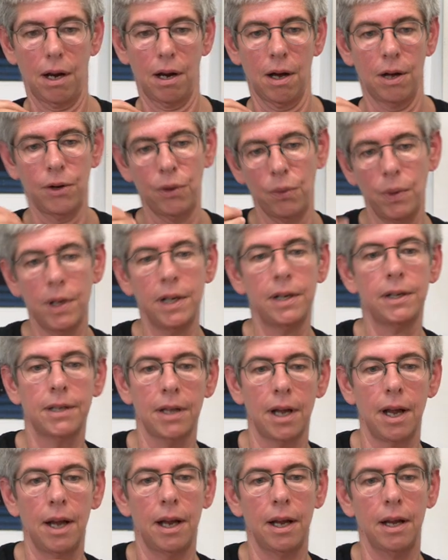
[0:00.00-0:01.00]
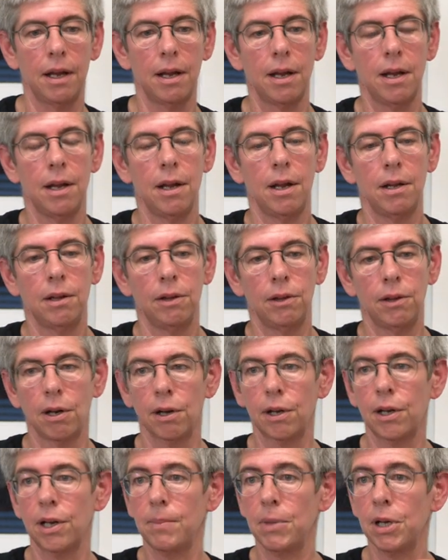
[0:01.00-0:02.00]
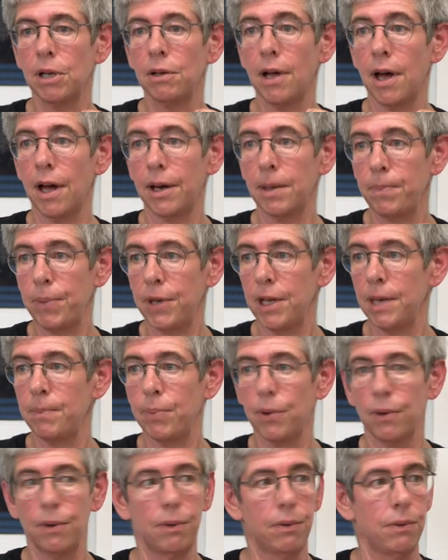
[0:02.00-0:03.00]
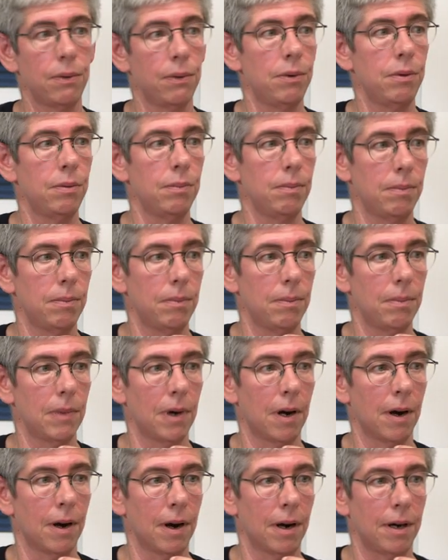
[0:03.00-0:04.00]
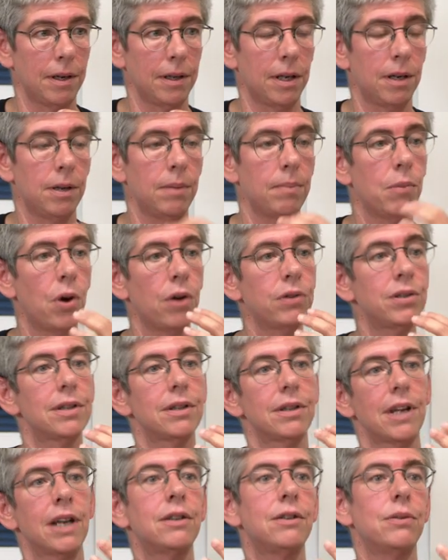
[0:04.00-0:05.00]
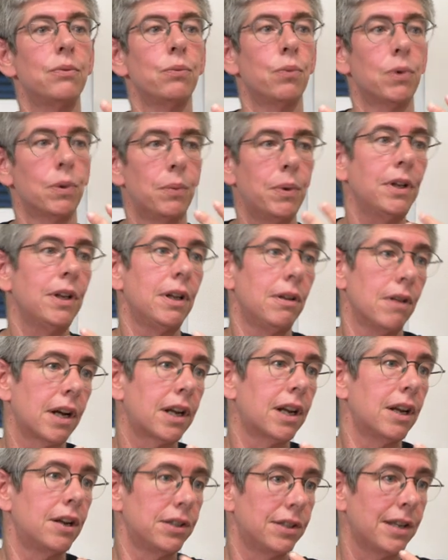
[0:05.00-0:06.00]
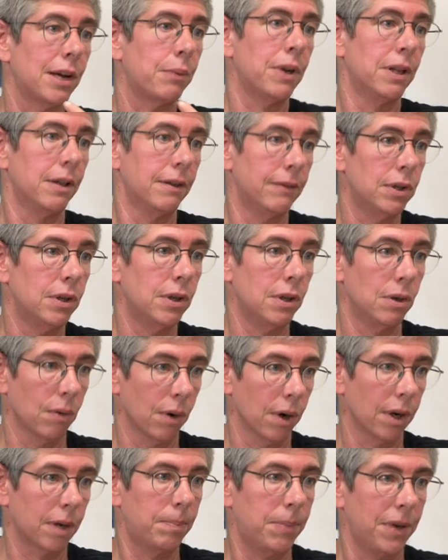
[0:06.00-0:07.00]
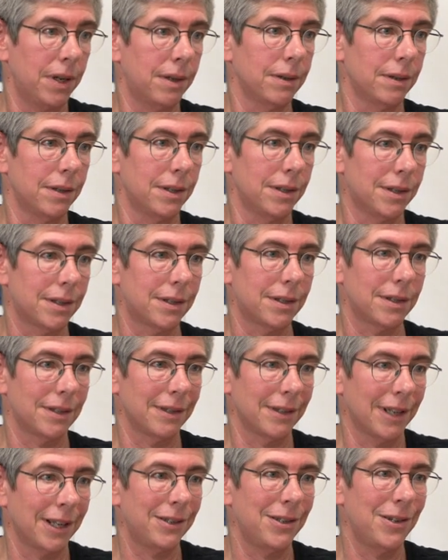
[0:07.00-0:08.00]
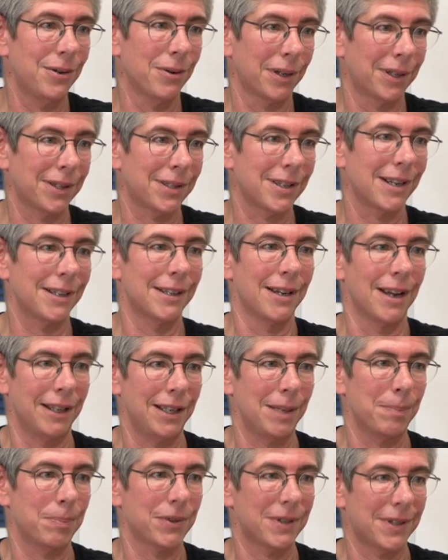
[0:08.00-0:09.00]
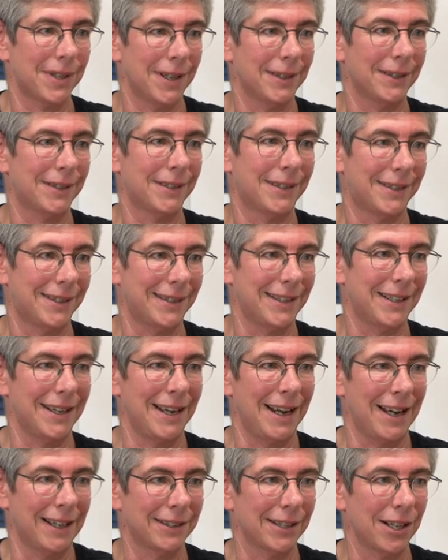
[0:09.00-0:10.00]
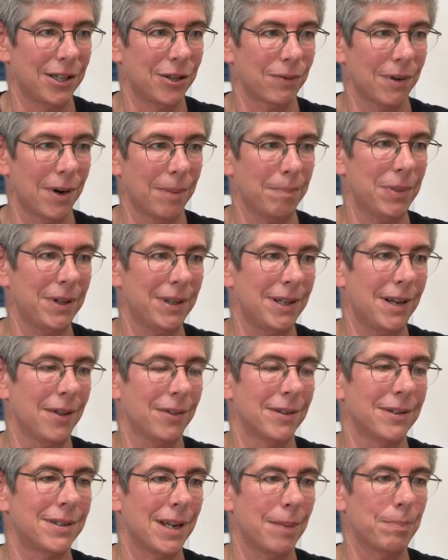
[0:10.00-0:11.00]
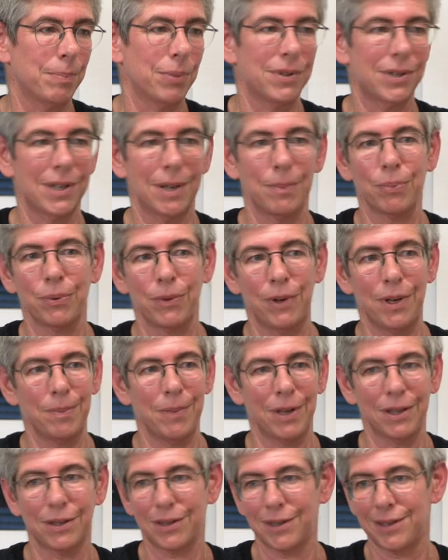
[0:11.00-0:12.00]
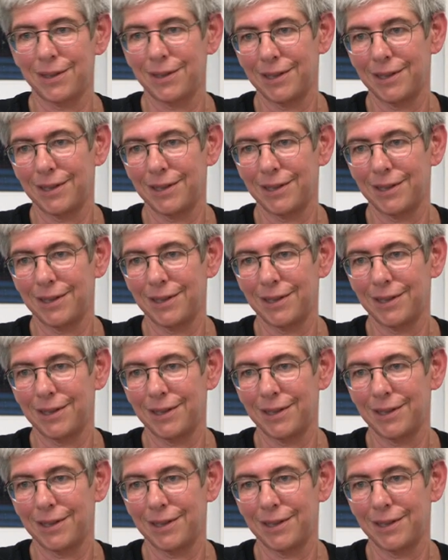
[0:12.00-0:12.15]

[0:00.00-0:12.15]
on a weekday. There are going to be a lot of people who are you know most like we're really lucky that we live in New York because like New York is like 90 percent anti-Trump, and the other 10% pretty much